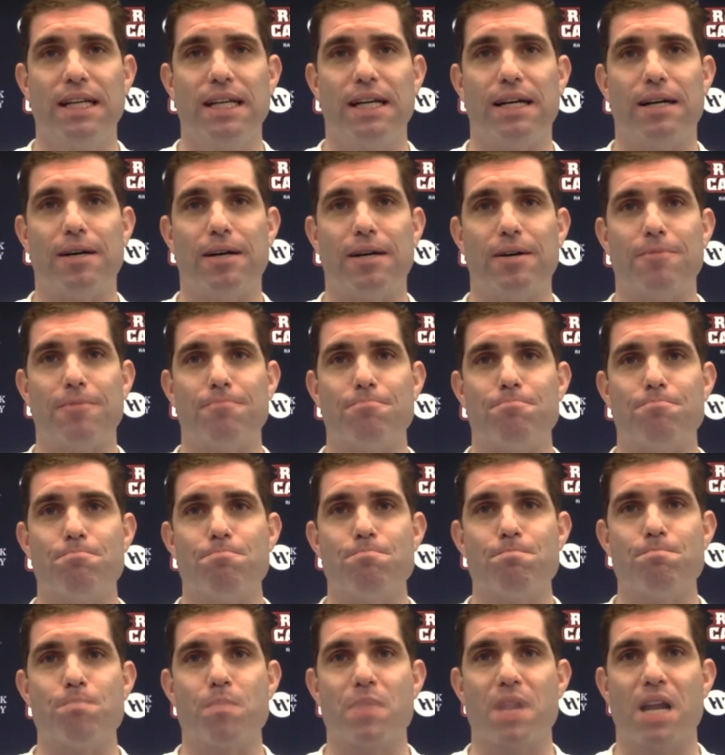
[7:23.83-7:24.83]

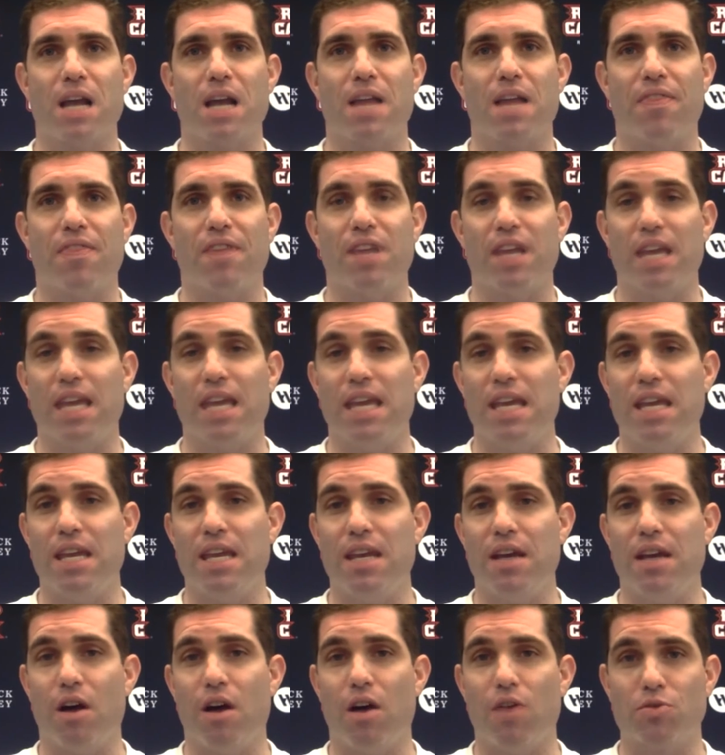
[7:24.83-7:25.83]
I think
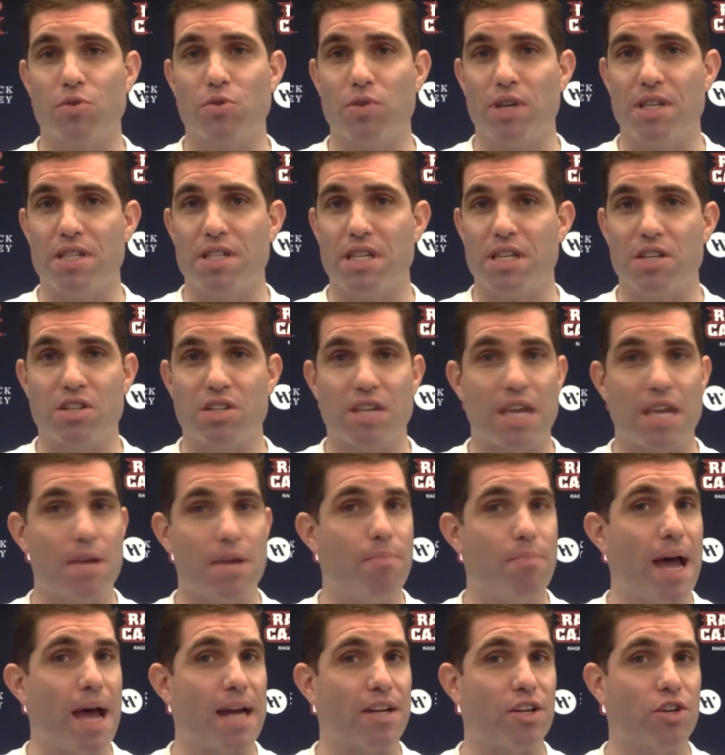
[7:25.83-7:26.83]
he also needs to just get
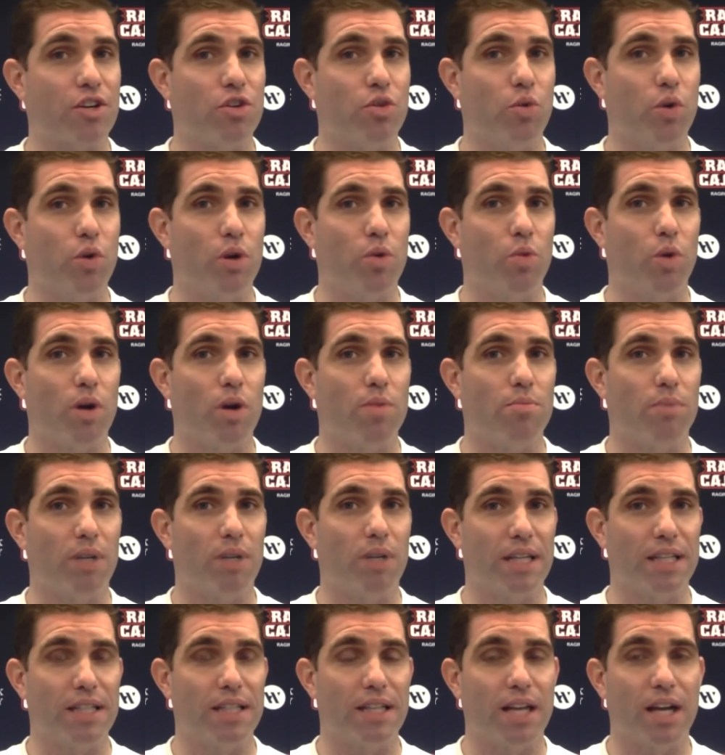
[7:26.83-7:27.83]
back to doing what
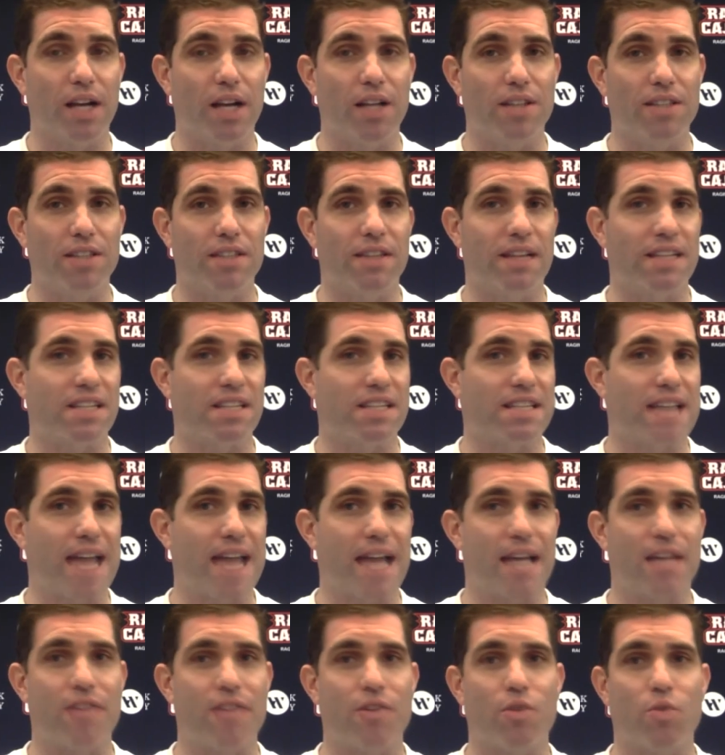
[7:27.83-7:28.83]
Malik does, and that's
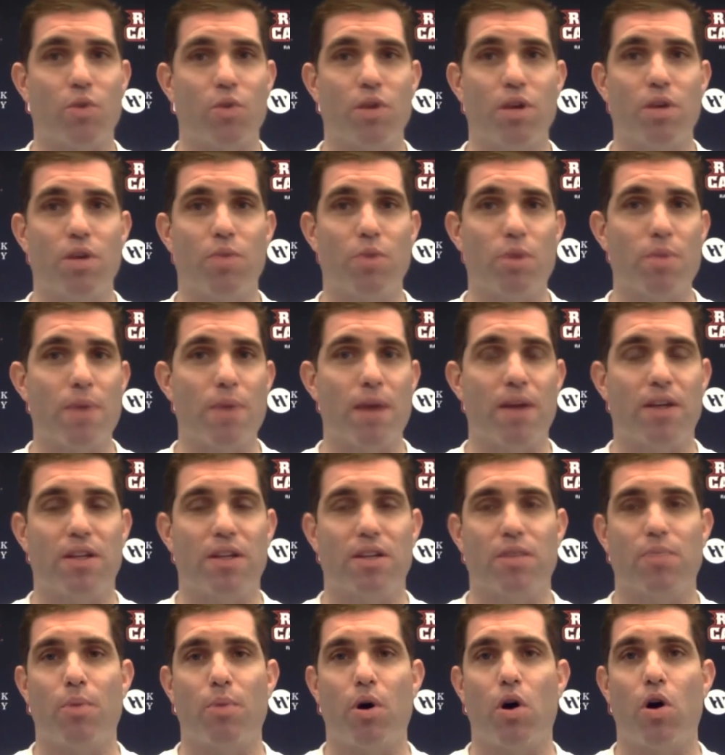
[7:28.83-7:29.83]
attacking the rim, rebounding
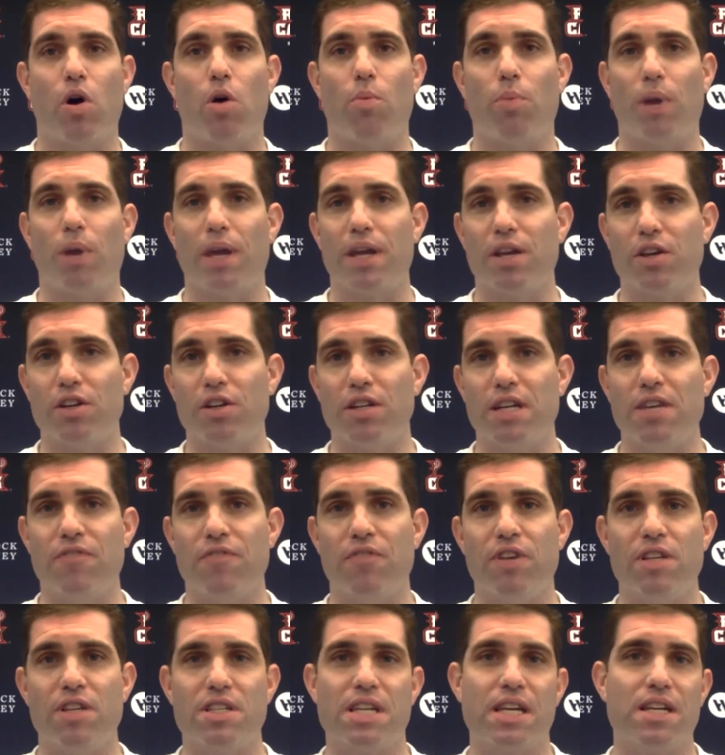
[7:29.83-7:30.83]
the ball, playing good
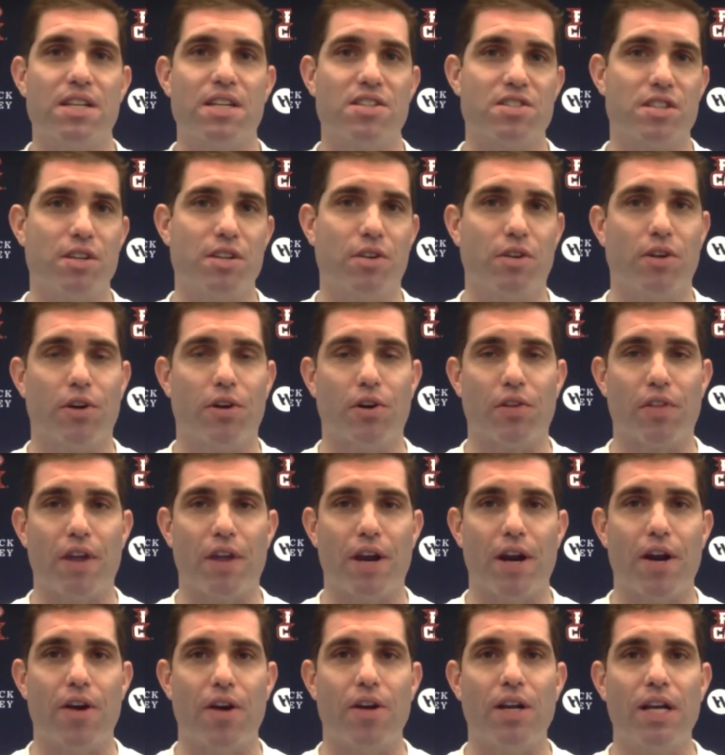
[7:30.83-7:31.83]
defense, getting a steal here or
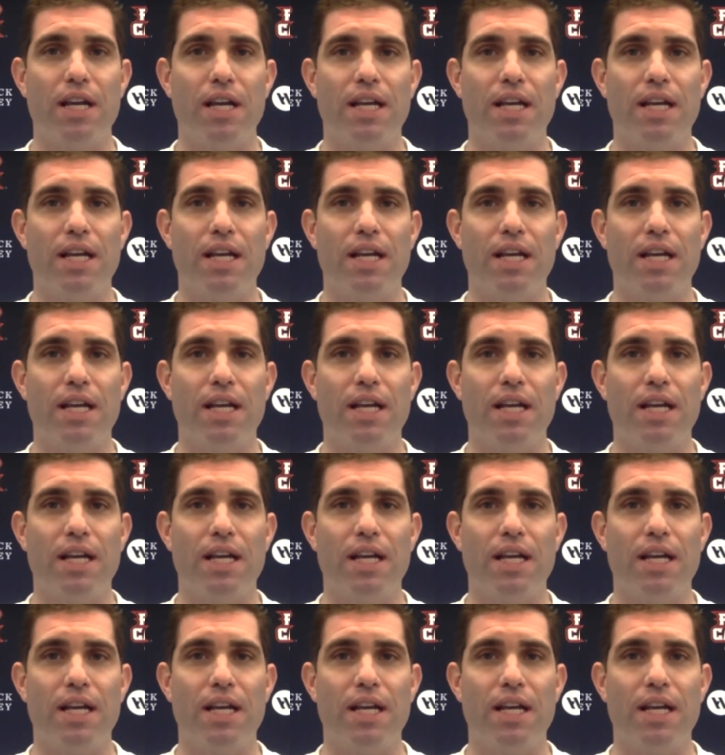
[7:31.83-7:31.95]
there.